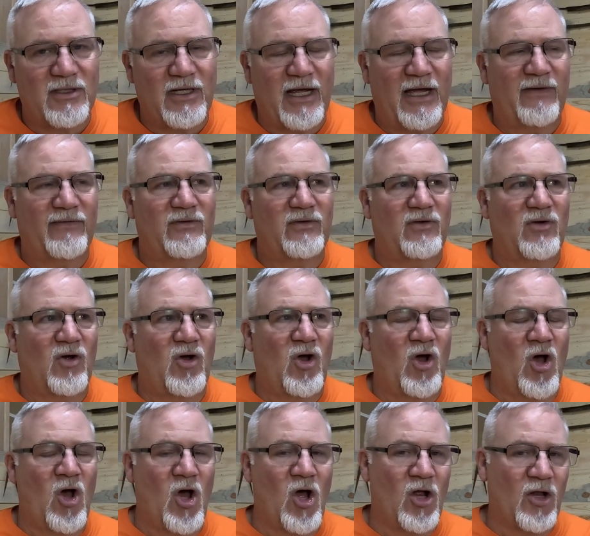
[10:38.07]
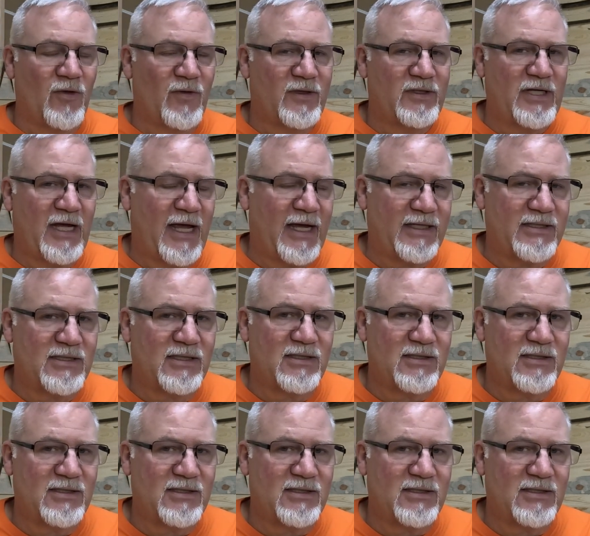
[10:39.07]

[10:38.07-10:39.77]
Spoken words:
after all the tax